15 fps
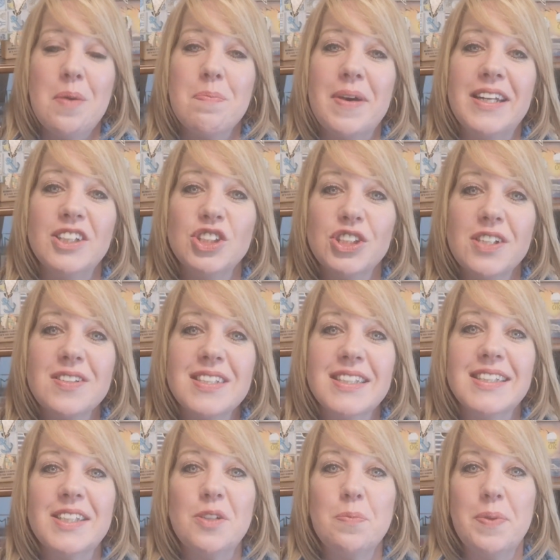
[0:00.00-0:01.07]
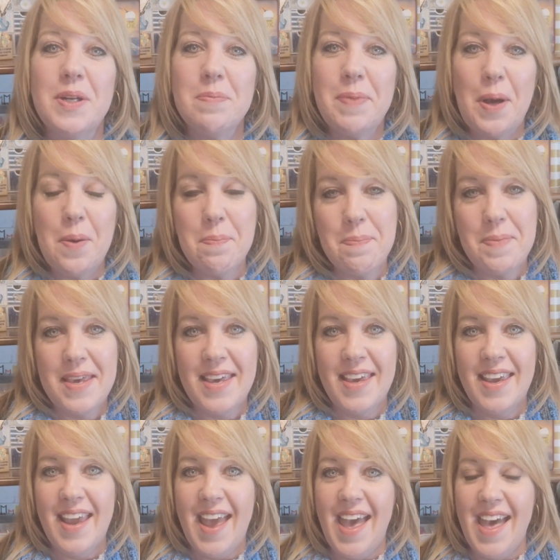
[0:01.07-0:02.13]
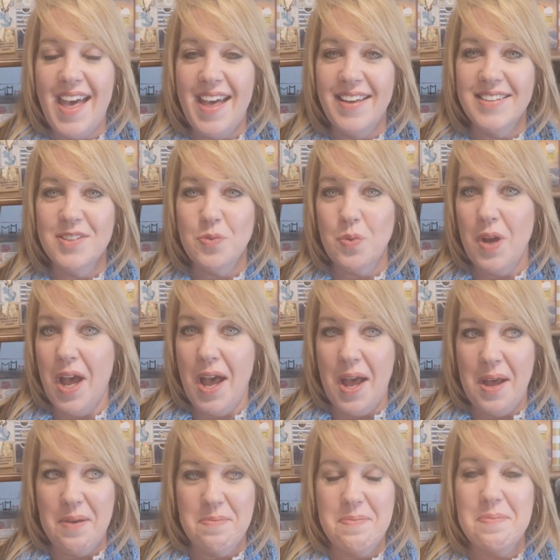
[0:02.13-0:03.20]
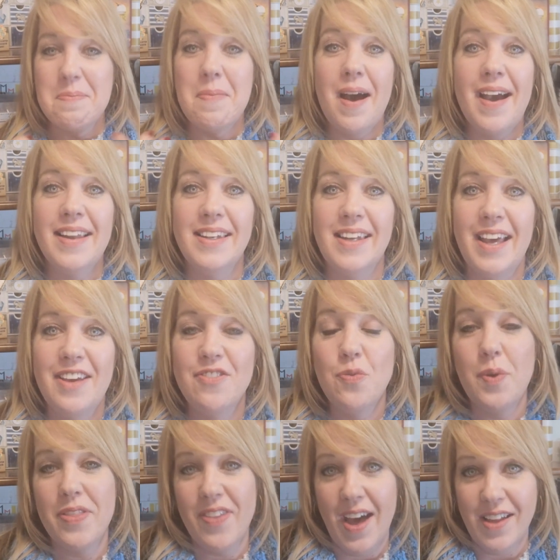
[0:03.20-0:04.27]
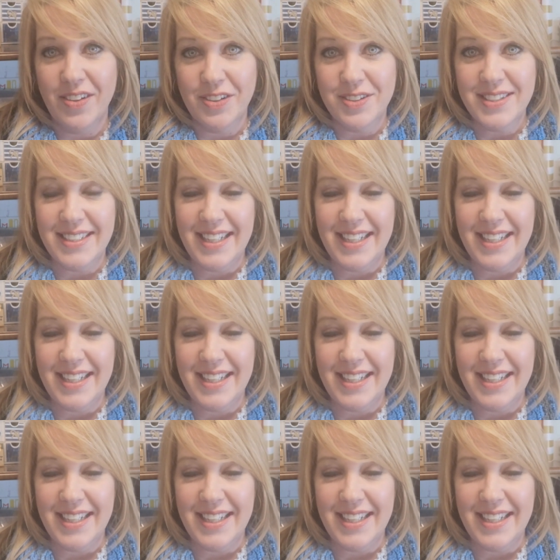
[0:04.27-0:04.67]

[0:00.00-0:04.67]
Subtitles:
but it shares a little bit about me and my life with others,